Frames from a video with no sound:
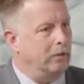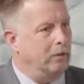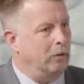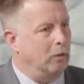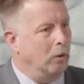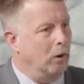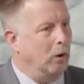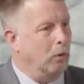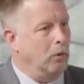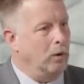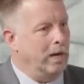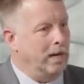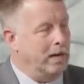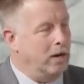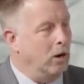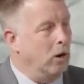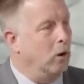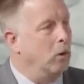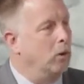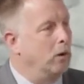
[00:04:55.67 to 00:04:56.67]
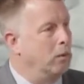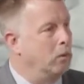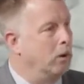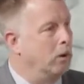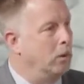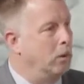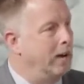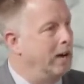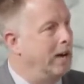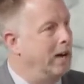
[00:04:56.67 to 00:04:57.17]
what we know and
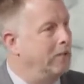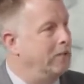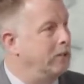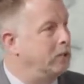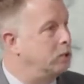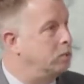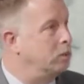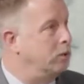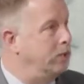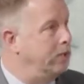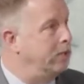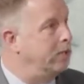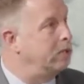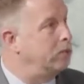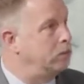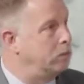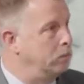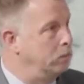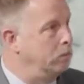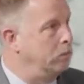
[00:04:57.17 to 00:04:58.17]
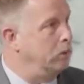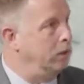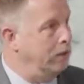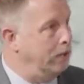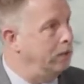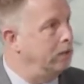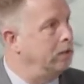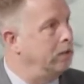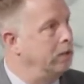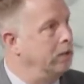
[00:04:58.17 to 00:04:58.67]
what we have experience
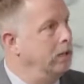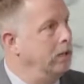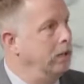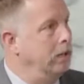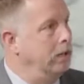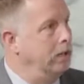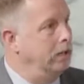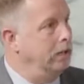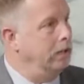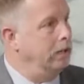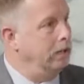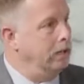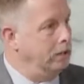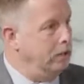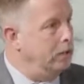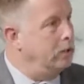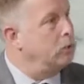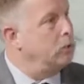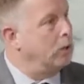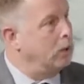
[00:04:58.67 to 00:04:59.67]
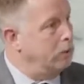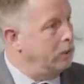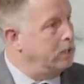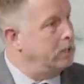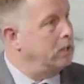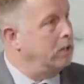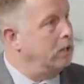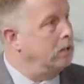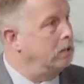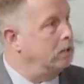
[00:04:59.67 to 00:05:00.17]
with is where we
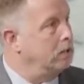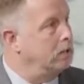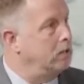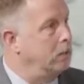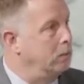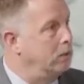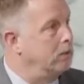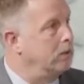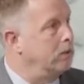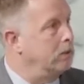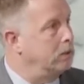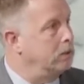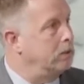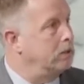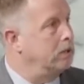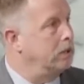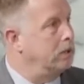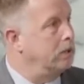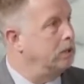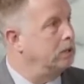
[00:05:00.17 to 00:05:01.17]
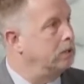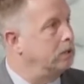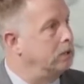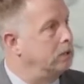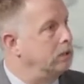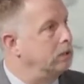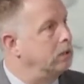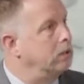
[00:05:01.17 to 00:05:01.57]
start some of those things.